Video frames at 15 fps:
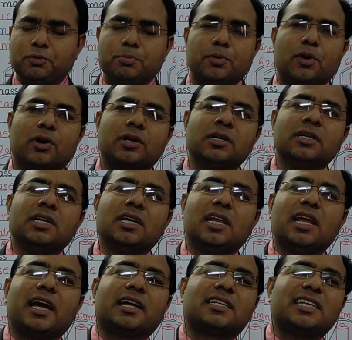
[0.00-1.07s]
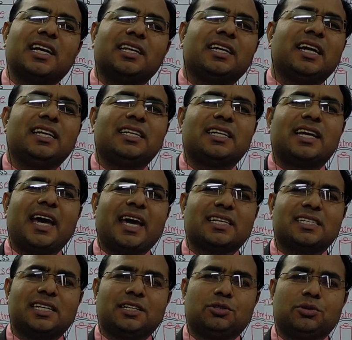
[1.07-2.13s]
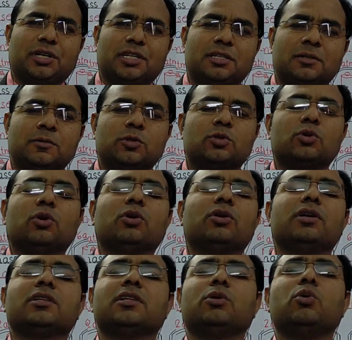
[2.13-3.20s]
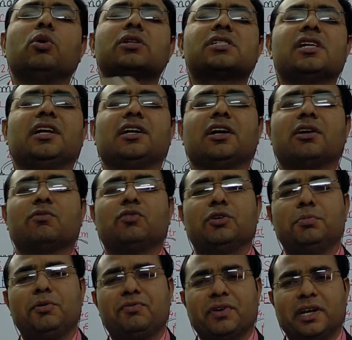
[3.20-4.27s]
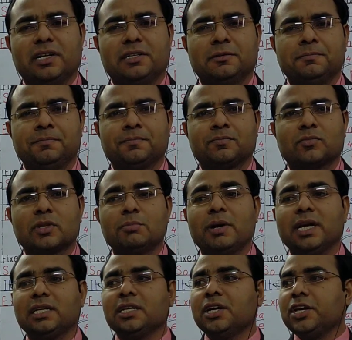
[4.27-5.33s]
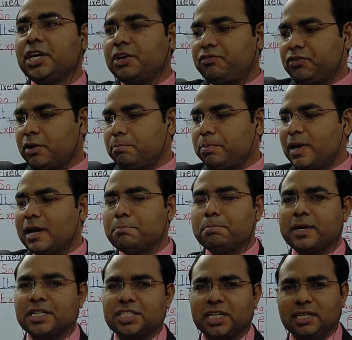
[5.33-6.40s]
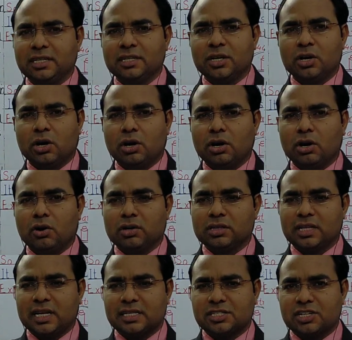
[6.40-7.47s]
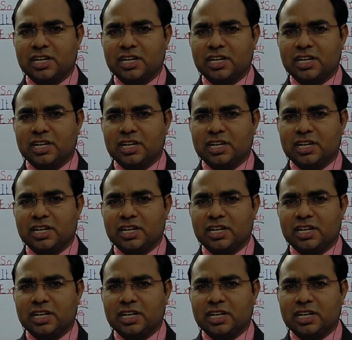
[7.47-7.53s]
pour like 10 kg gas into it, so the whole cylinder would be filled. But if you apply pressure on that